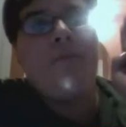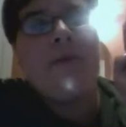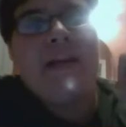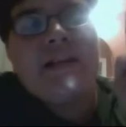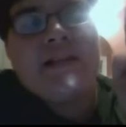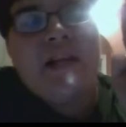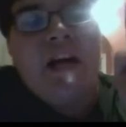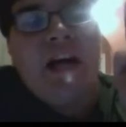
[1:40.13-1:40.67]

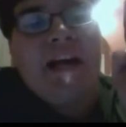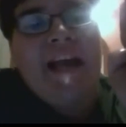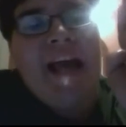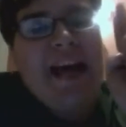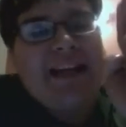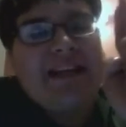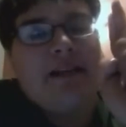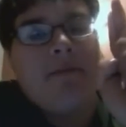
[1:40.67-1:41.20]
biggest con
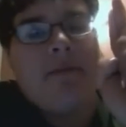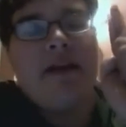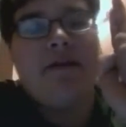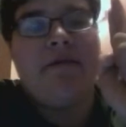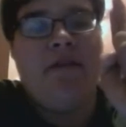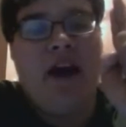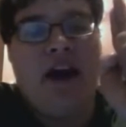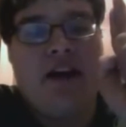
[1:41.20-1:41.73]
has to be
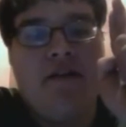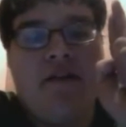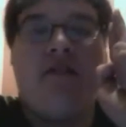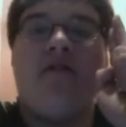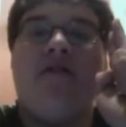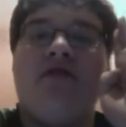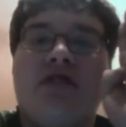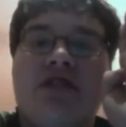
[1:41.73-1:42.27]
the fact
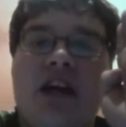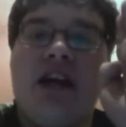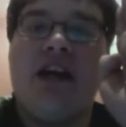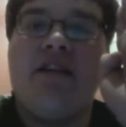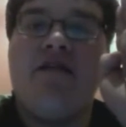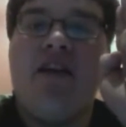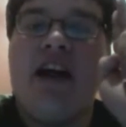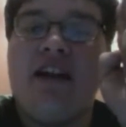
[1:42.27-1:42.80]
that
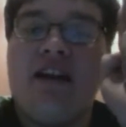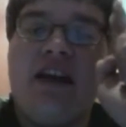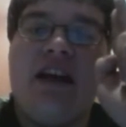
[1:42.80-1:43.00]
shutting that